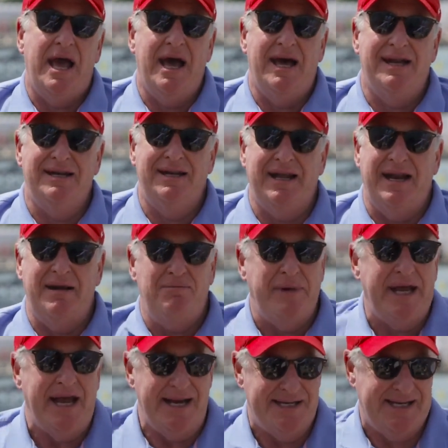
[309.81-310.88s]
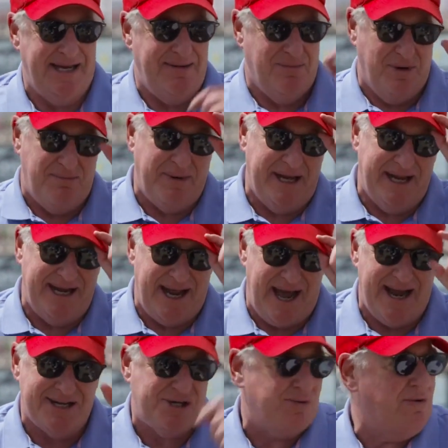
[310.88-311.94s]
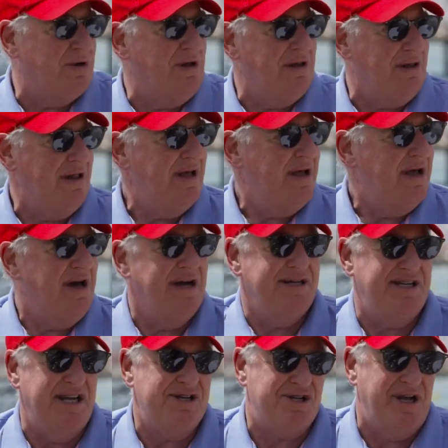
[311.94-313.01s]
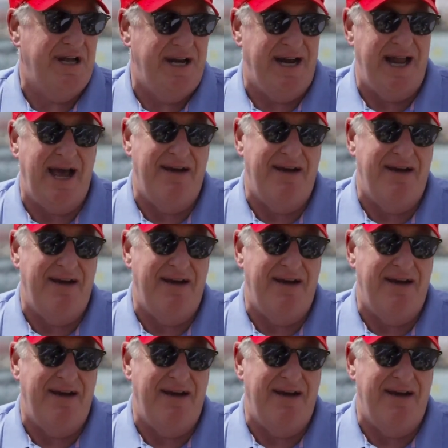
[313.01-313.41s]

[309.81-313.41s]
and an N B A team would be a natural addition.